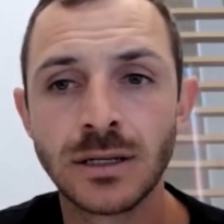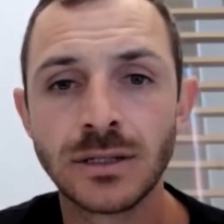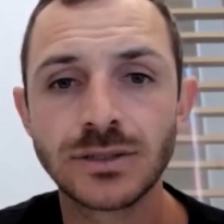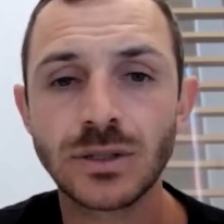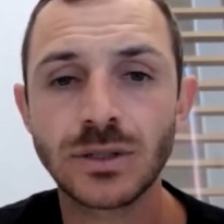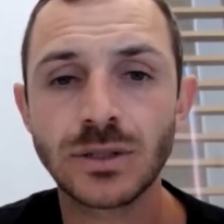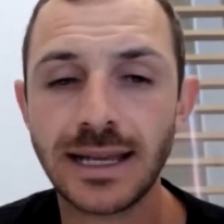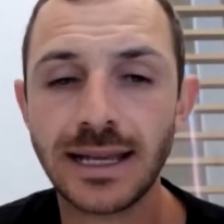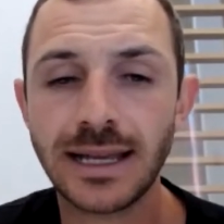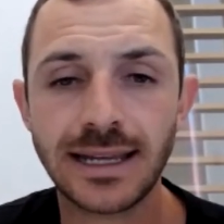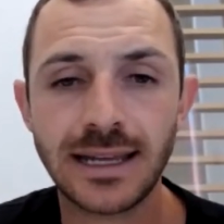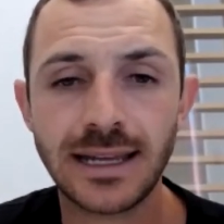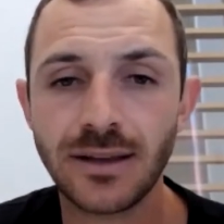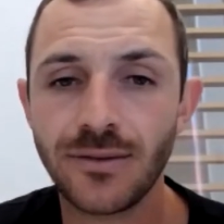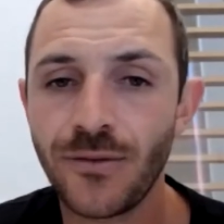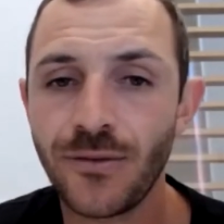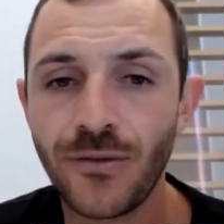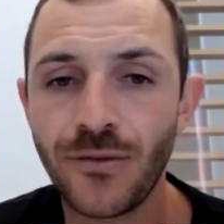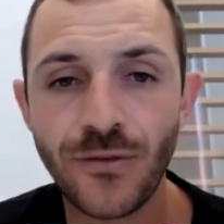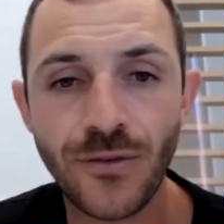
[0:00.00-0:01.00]
So like
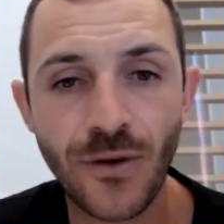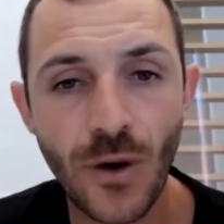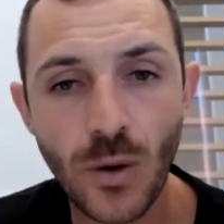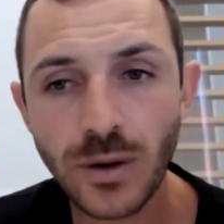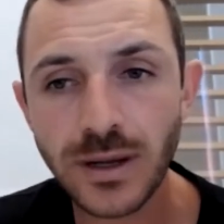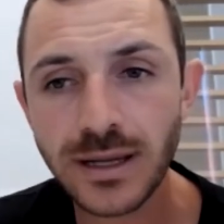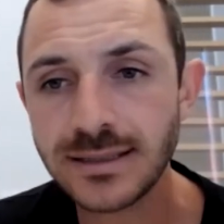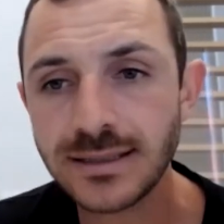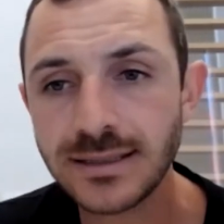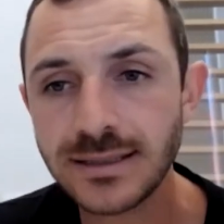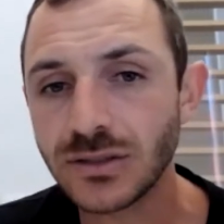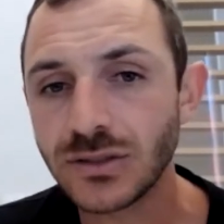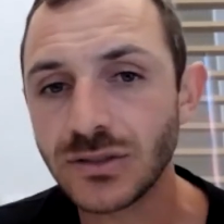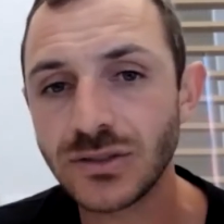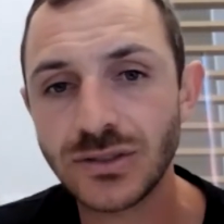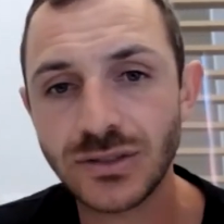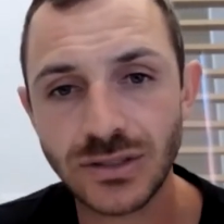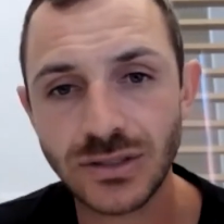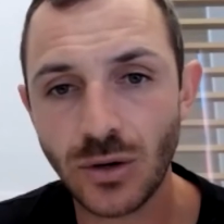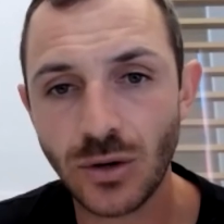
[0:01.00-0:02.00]
focus is
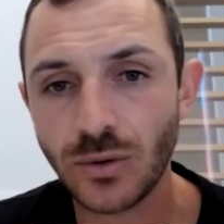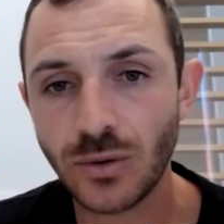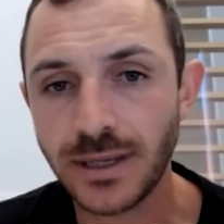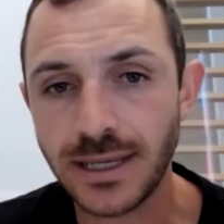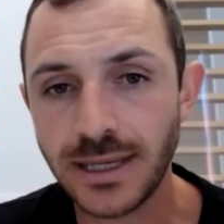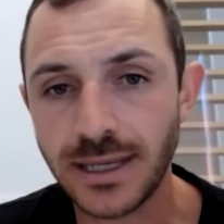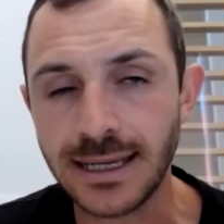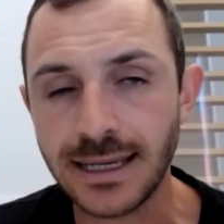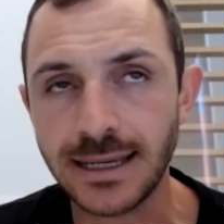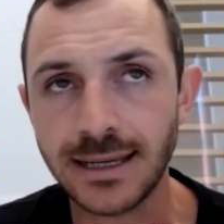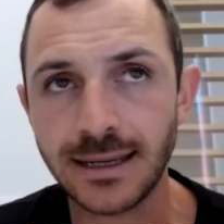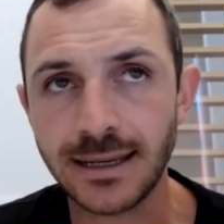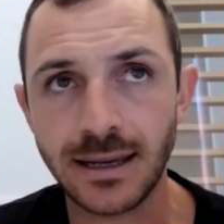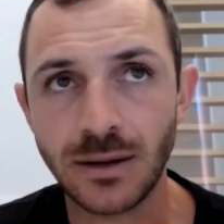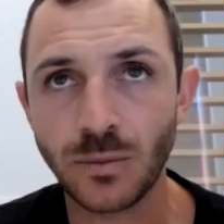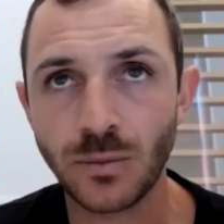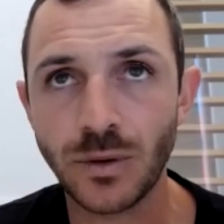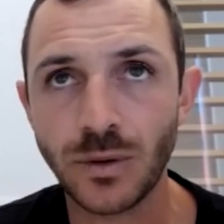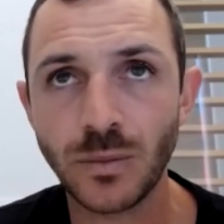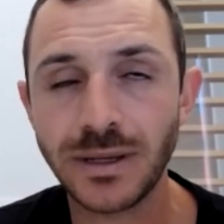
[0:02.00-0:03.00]
so key.
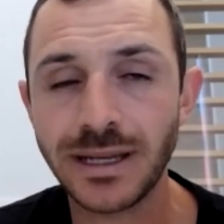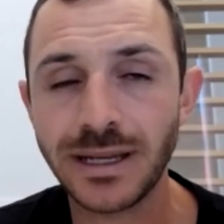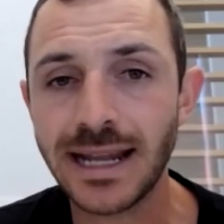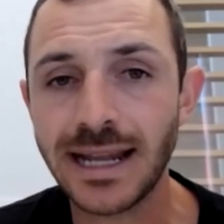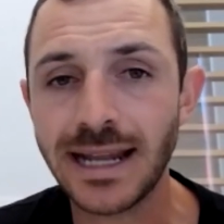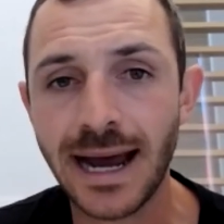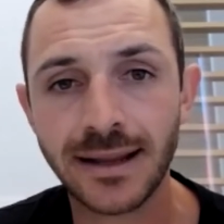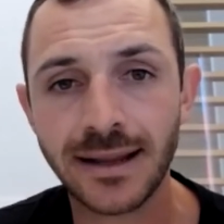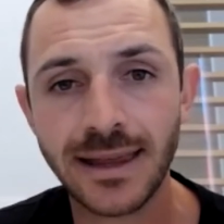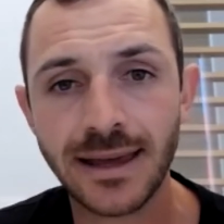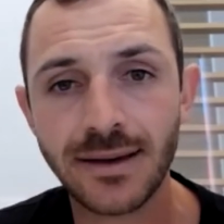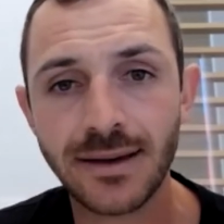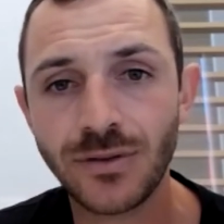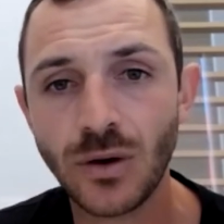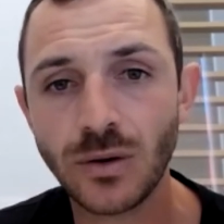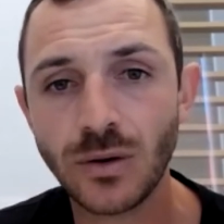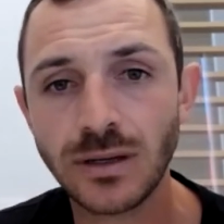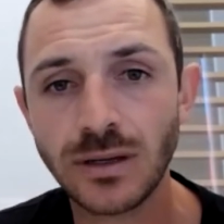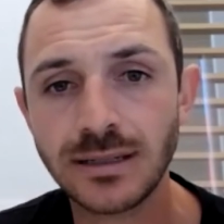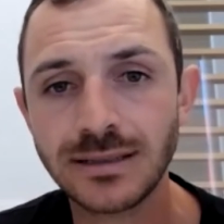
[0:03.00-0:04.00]
And when we get out of that
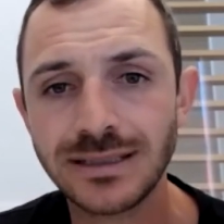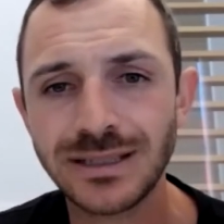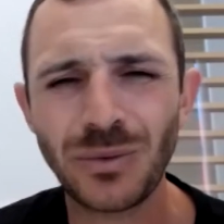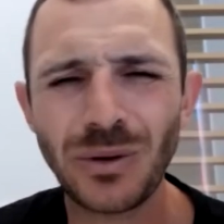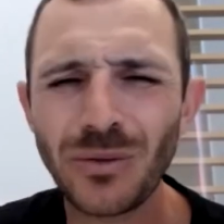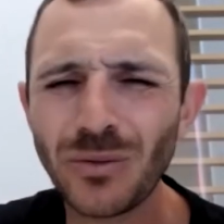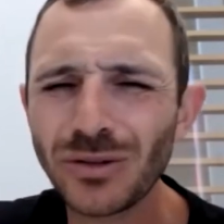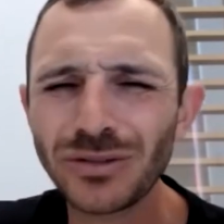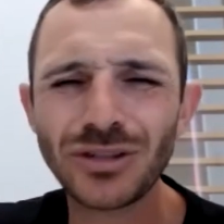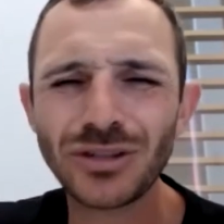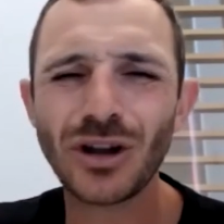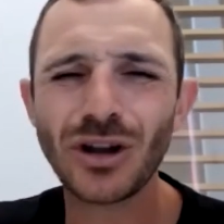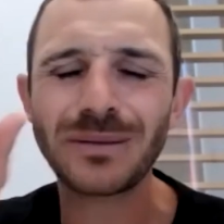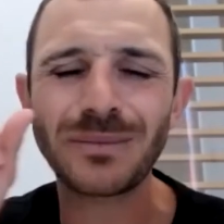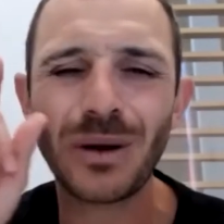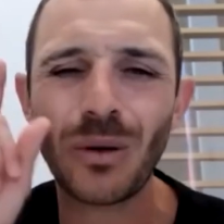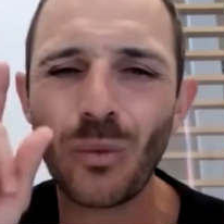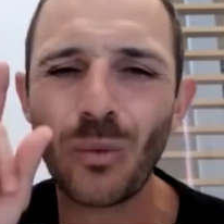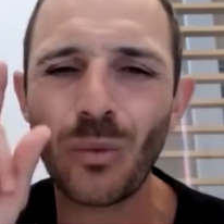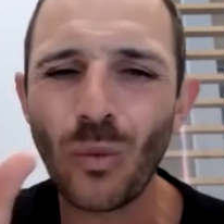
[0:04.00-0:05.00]
focus, and we were talking
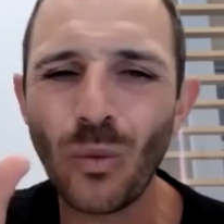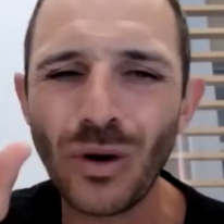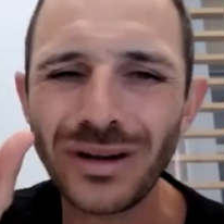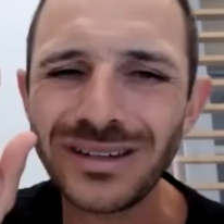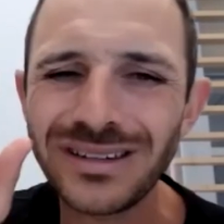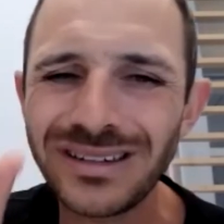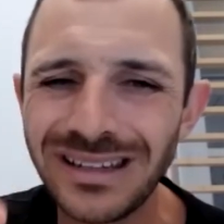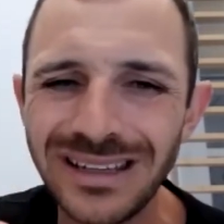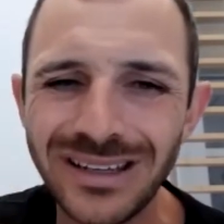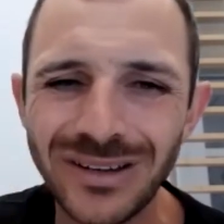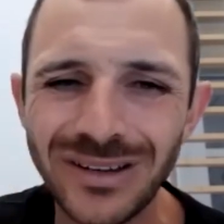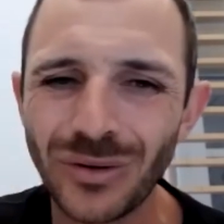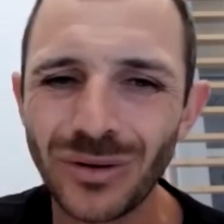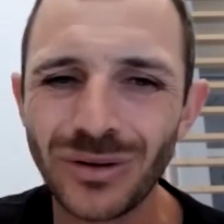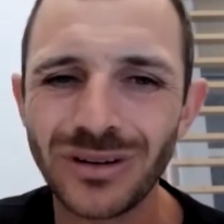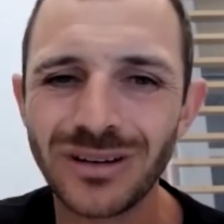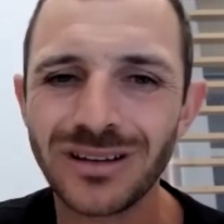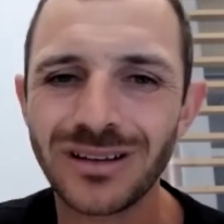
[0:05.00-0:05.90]
about one deal,